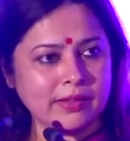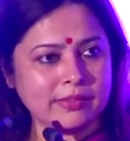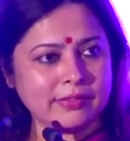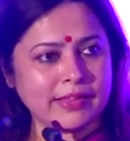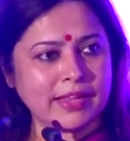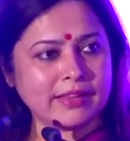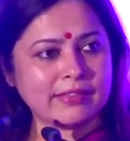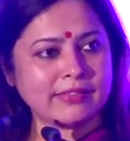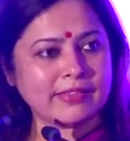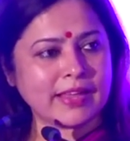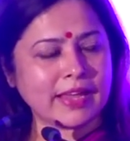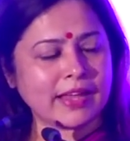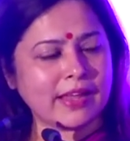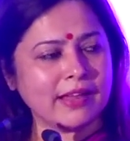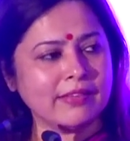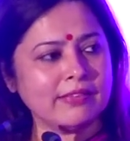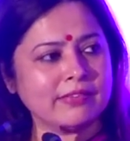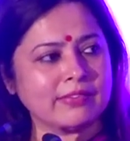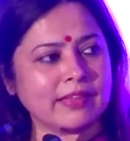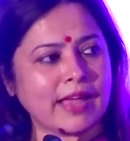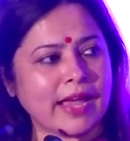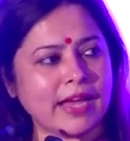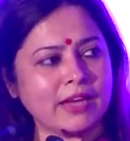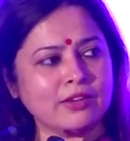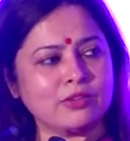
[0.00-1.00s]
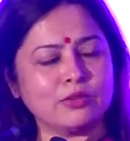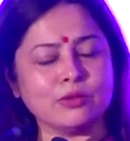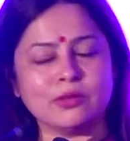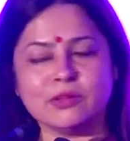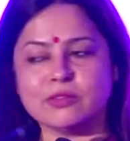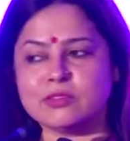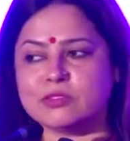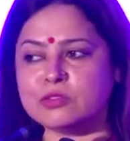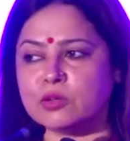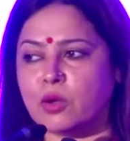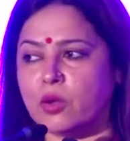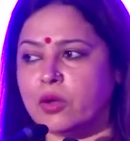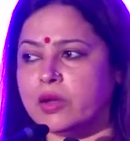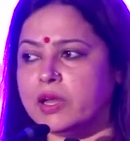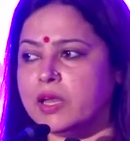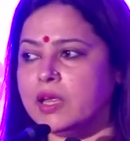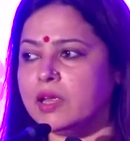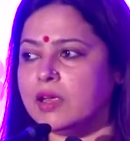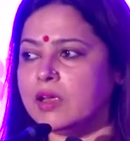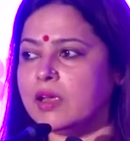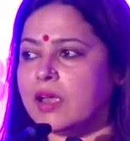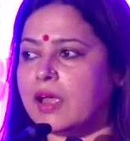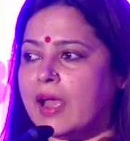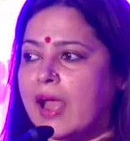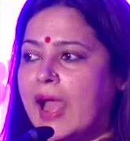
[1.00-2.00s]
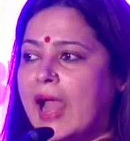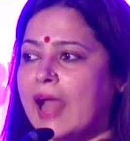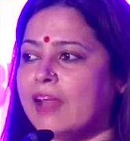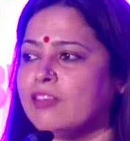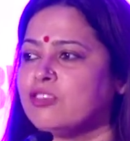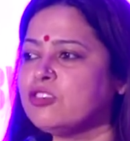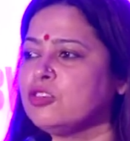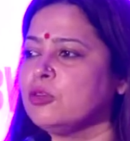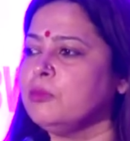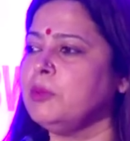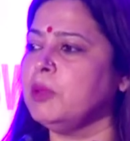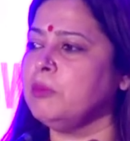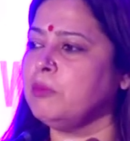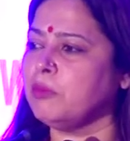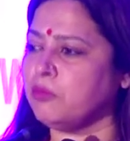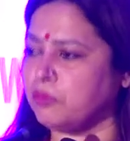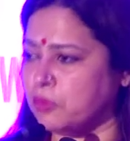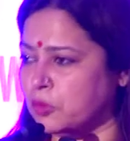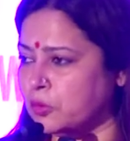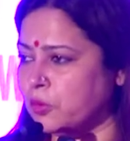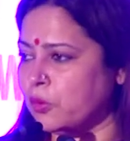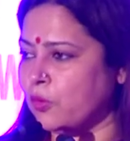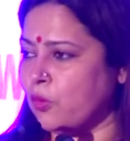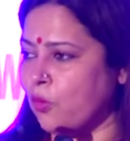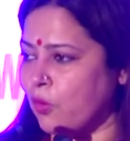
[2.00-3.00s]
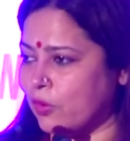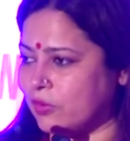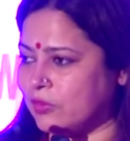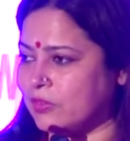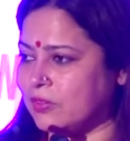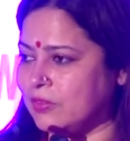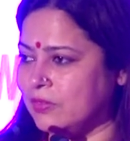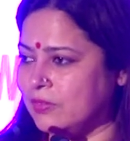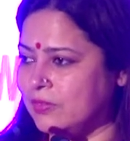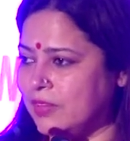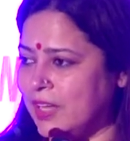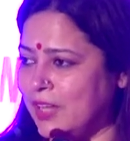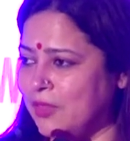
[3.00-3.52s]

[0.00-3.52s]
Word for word: that second side to the story has to be before the court,